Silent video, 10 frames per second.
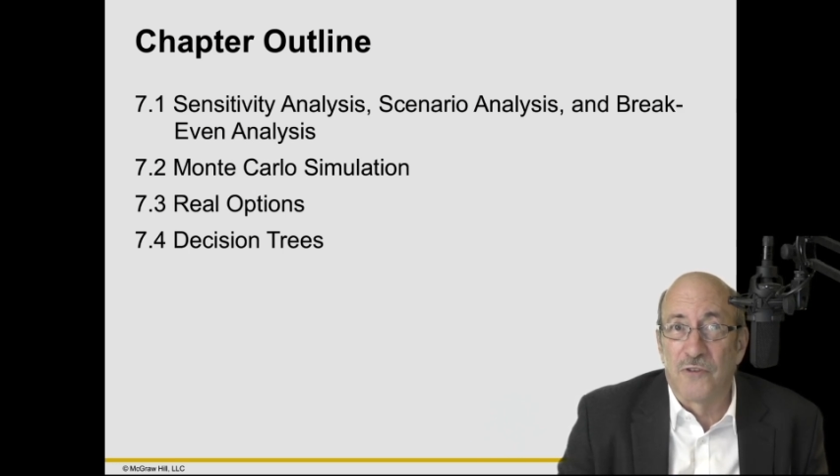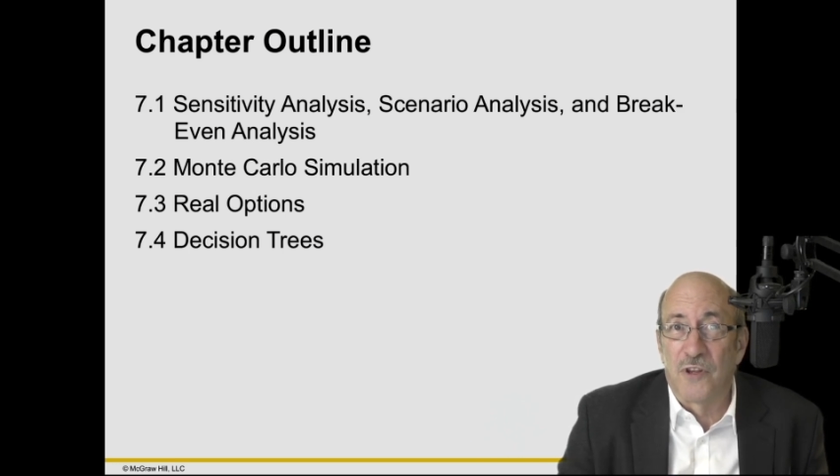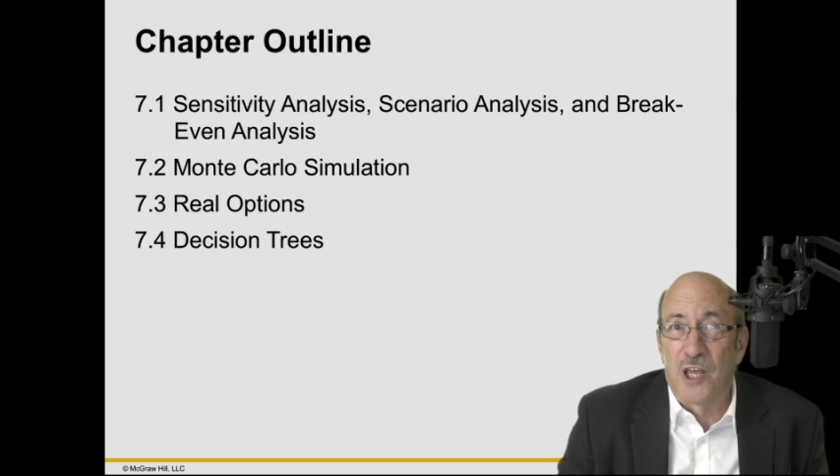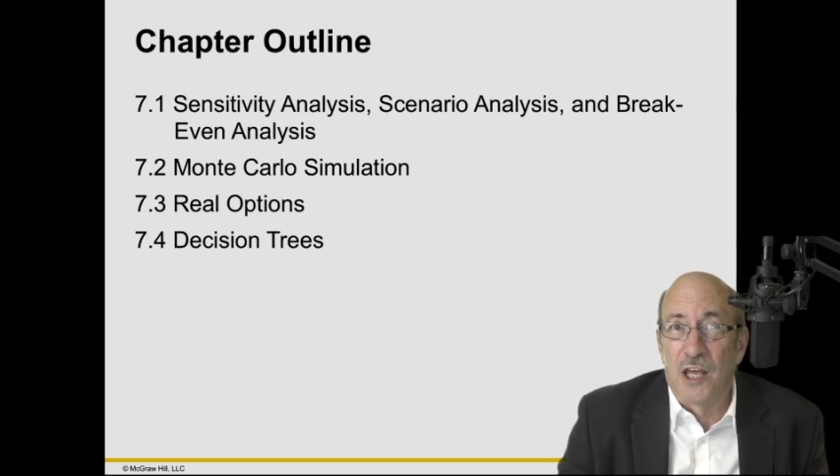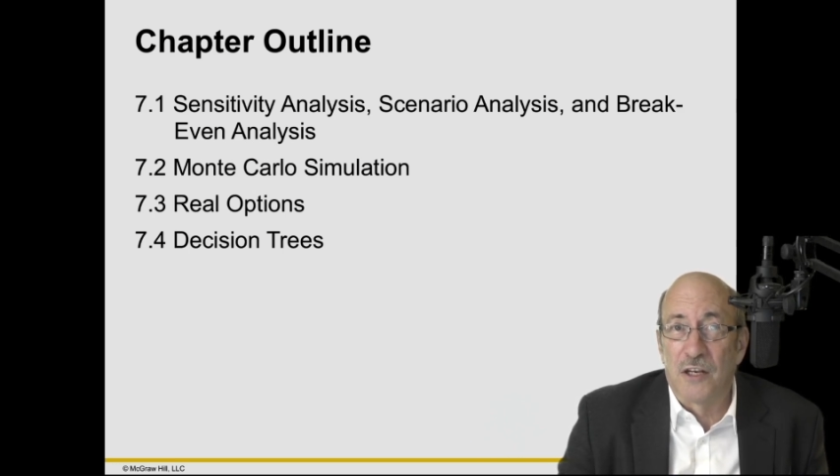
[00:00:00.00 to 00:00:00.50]

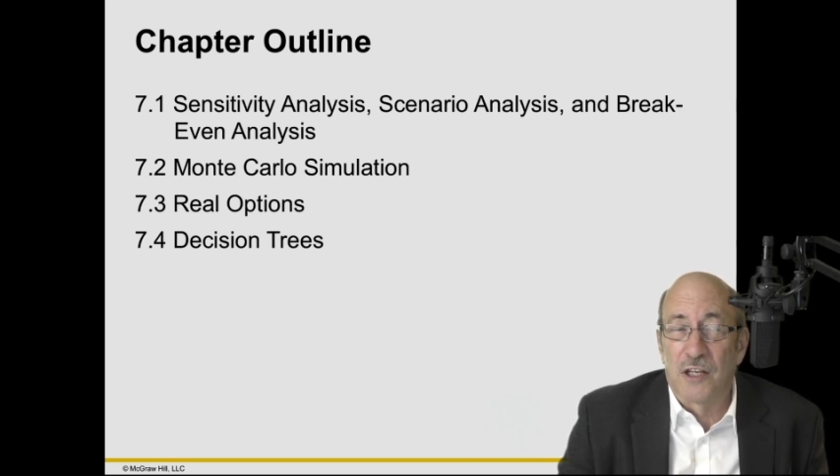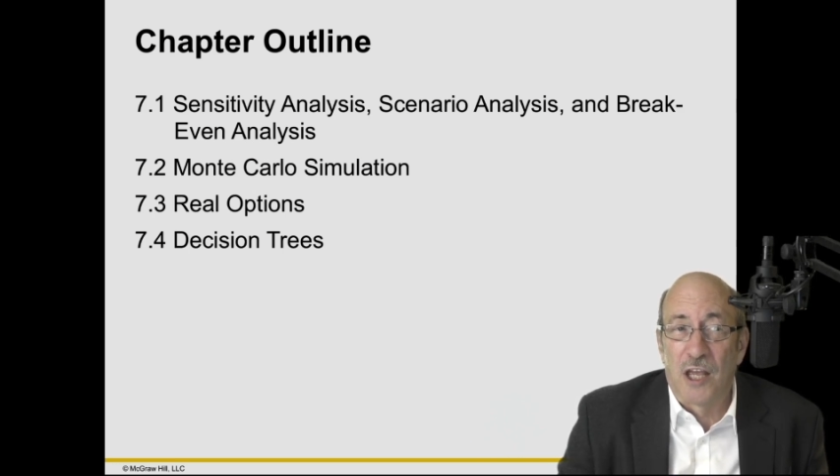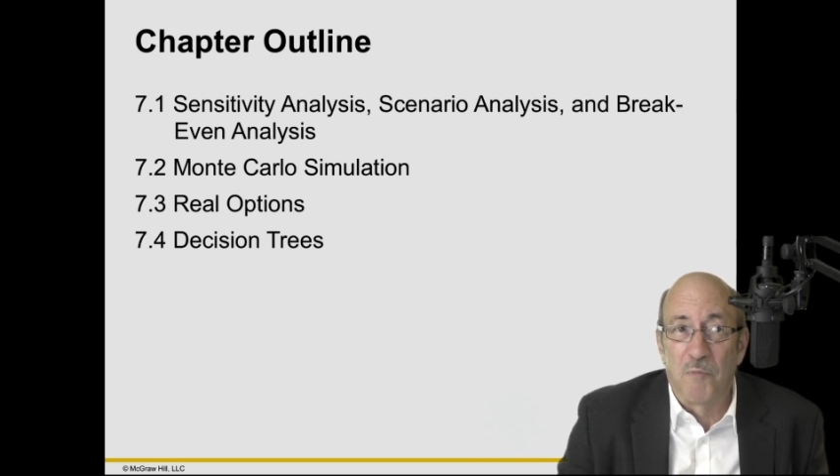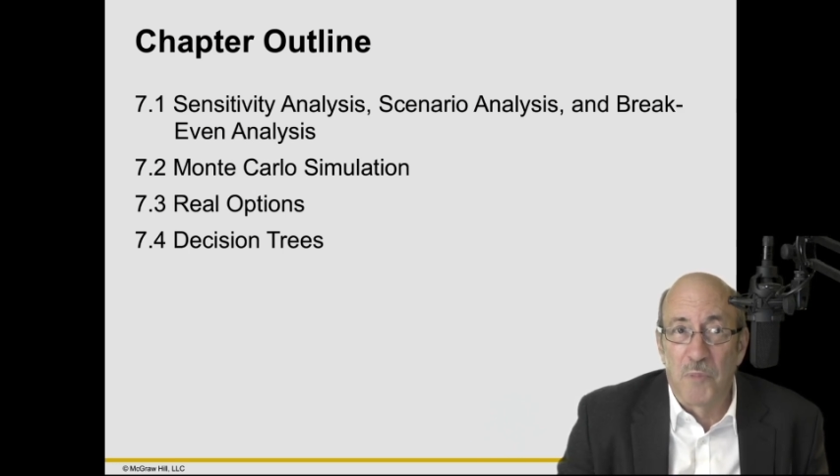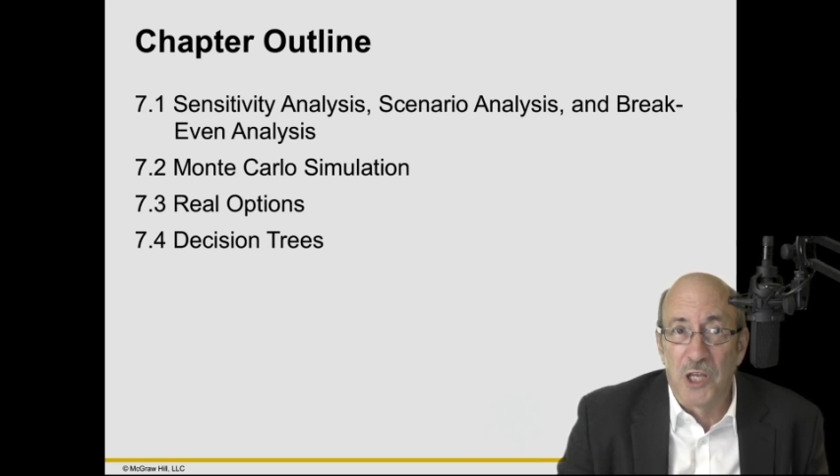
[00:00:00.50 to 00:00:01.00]
that
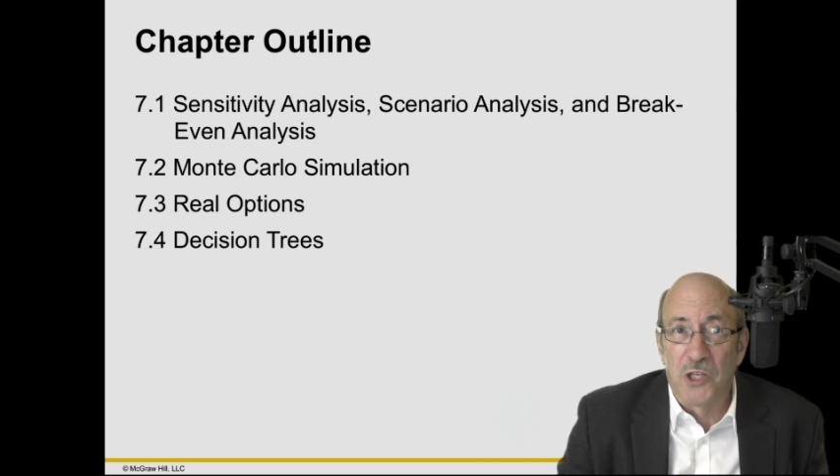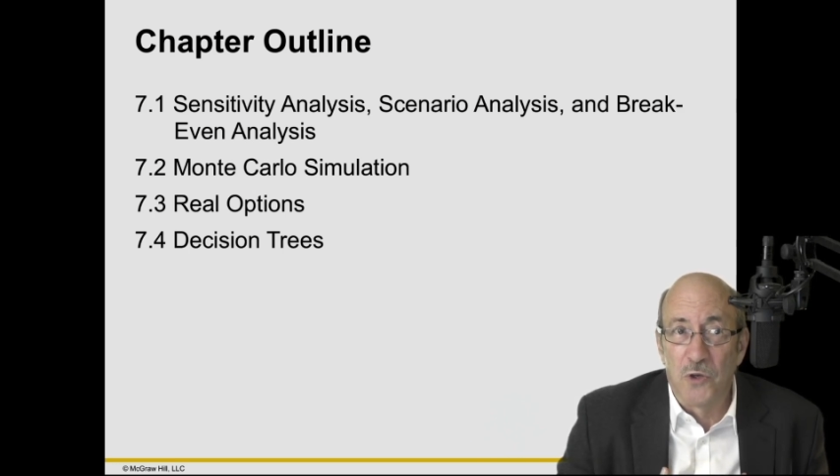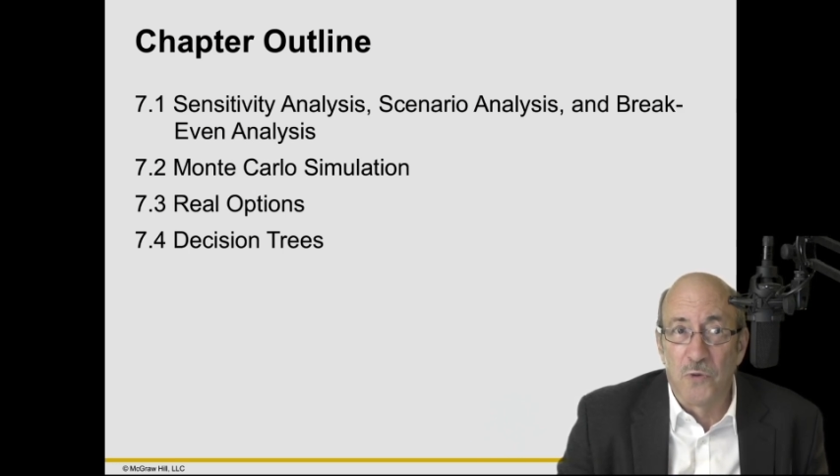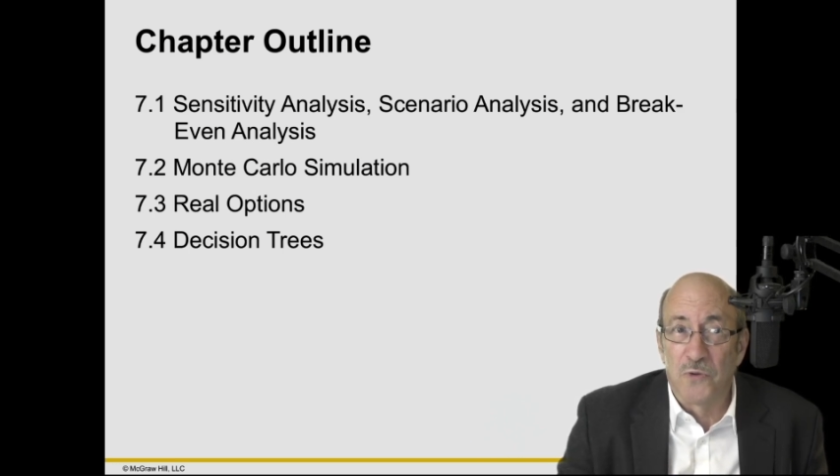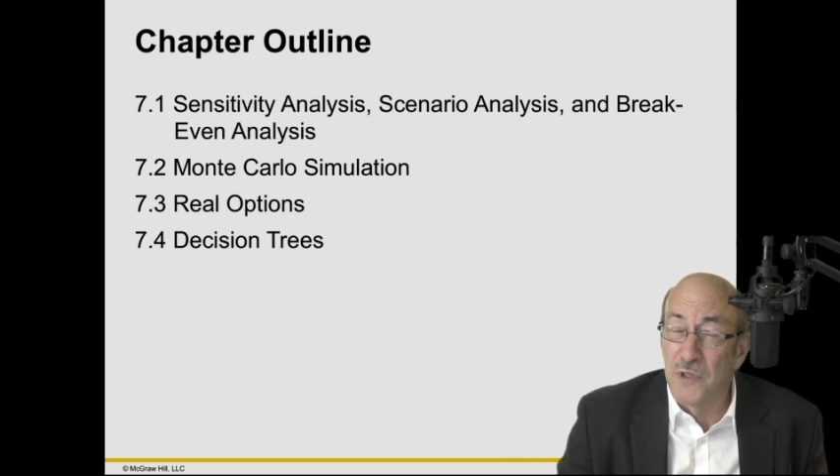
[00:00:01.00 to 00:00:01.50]
can be used.